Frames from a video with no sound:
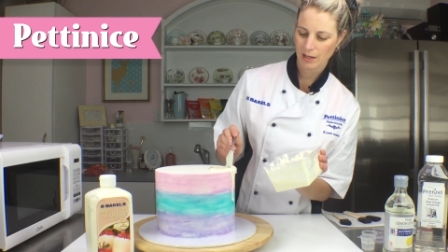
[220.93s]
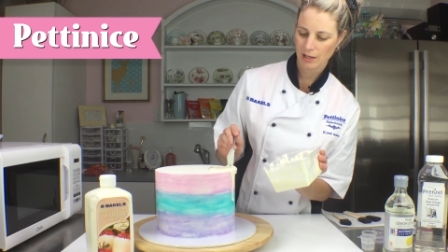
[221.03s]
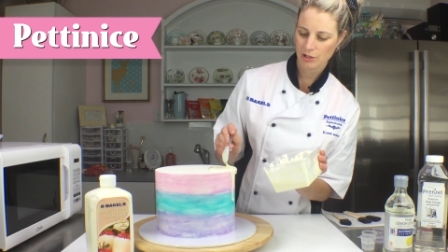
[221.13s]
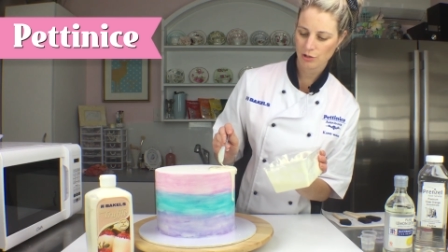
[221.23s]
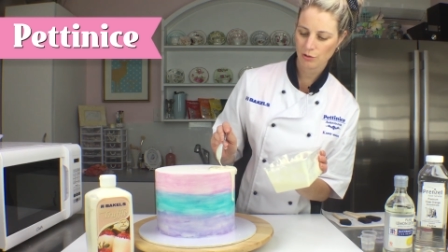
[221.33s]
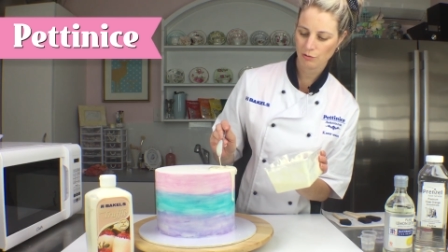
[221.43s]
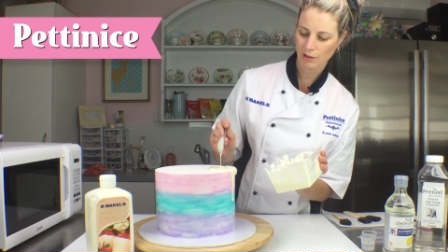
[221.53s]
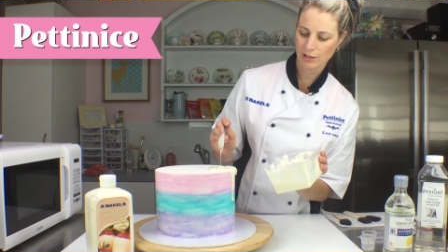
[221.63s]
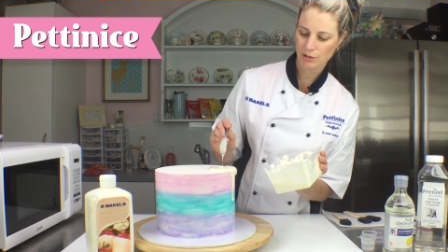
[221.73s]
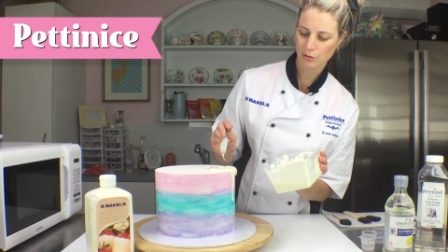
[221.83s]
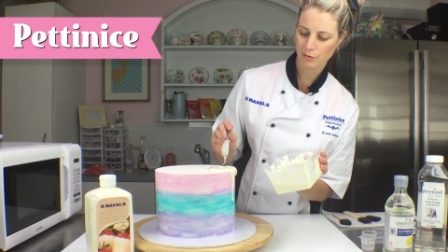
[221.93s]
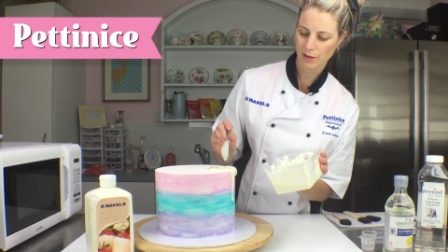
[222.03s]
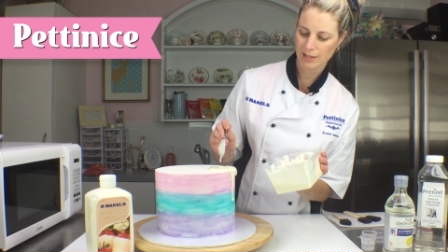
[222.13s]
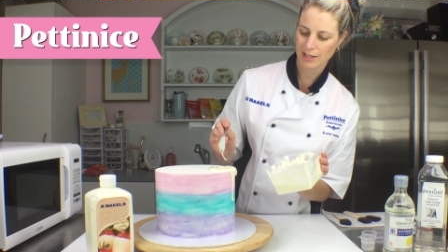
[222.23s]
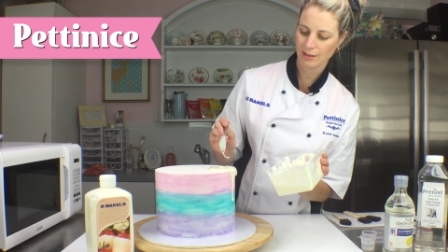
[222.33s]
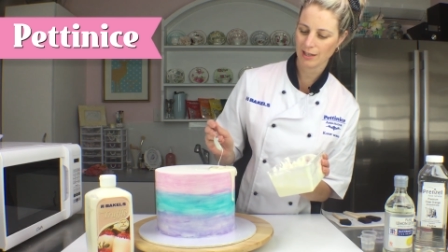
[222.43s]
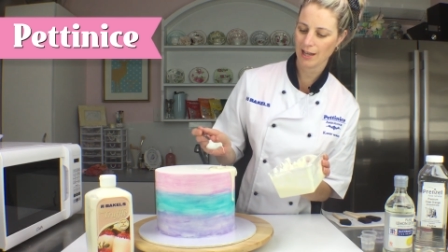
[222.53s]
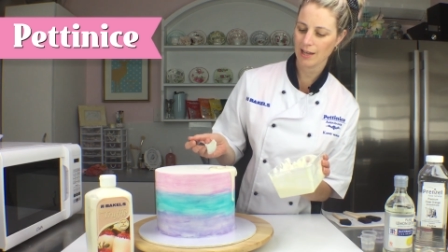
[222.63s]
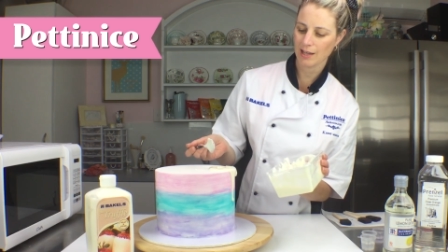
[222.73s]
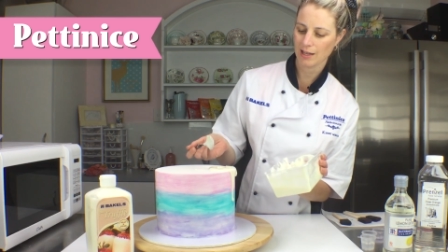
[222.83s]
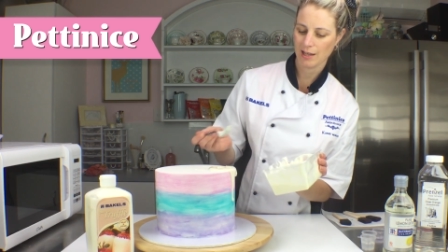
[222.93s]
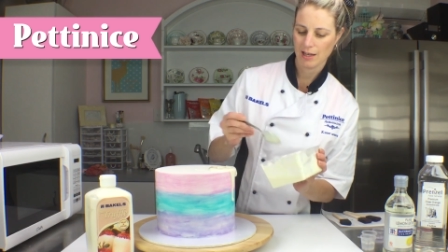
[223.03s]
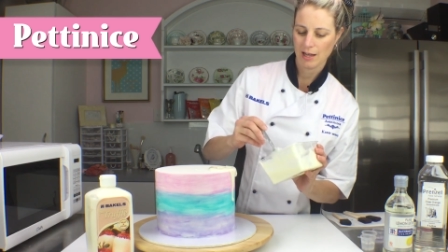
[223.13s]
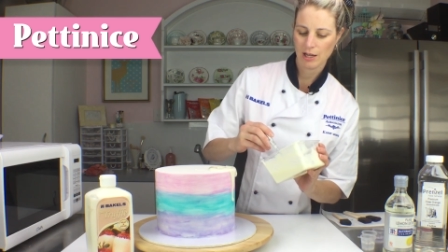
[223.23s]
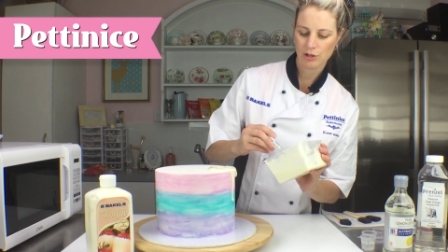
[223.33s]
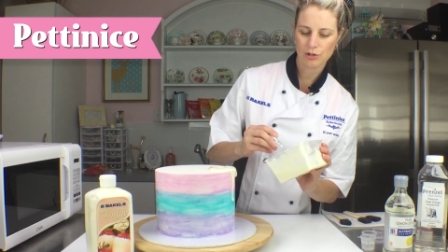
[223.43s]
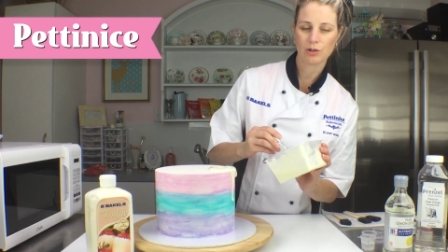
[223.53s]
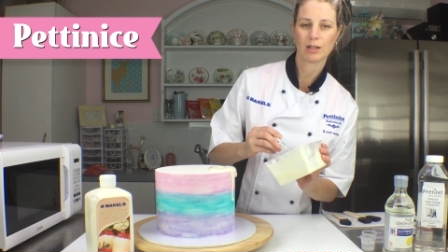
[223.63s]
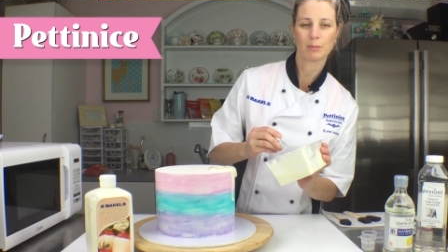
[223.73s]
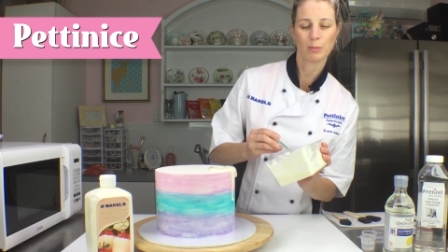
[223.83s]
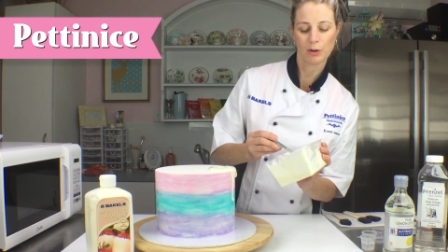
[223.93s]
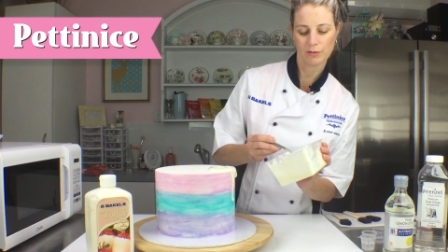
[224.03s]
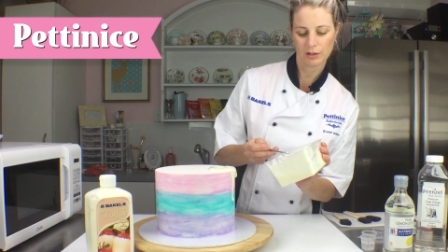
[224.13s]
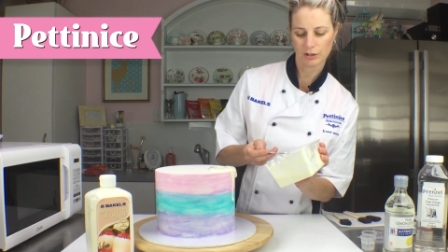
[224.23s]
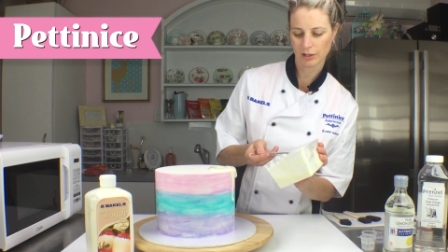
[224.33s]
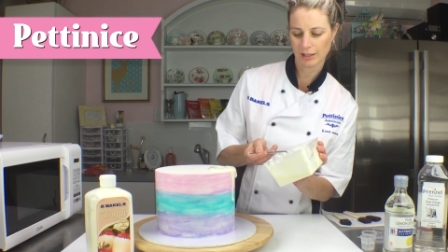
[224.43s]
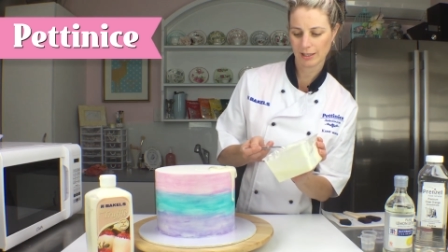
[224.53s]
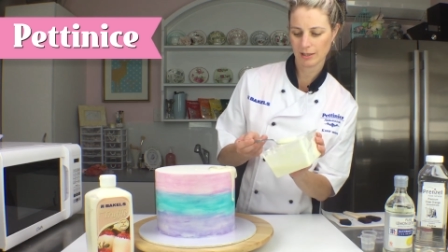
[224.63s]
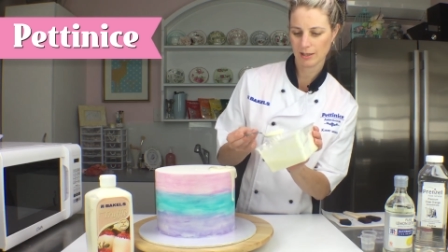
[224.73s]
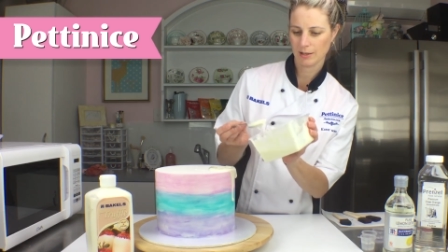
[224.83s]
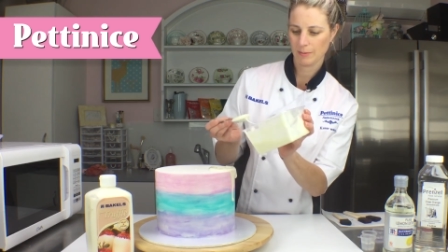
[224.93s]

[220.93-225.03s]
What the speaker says: it shouldn't run too far down the cake, and you should get perfect looking